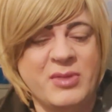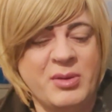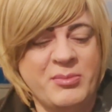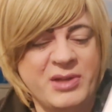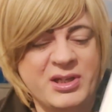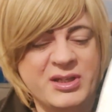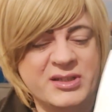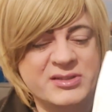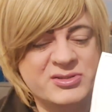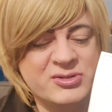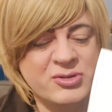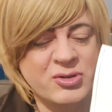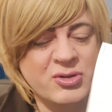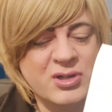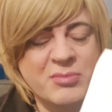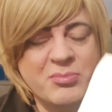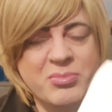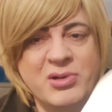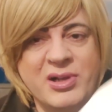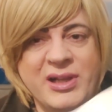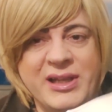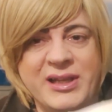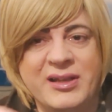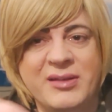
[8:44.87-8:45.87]
I mean, it's not a
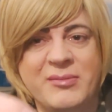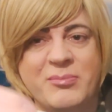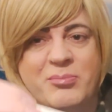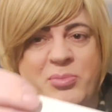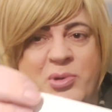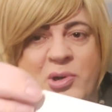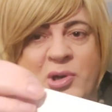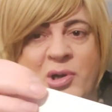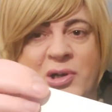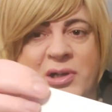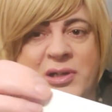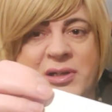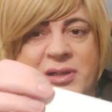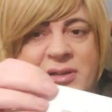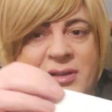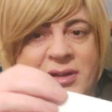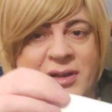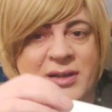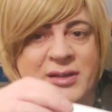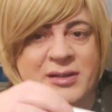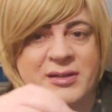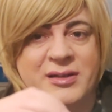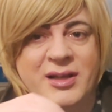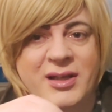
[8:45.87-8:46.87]
complete book.
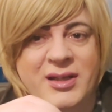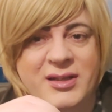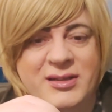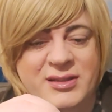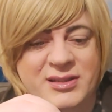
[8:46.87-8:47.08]
Like,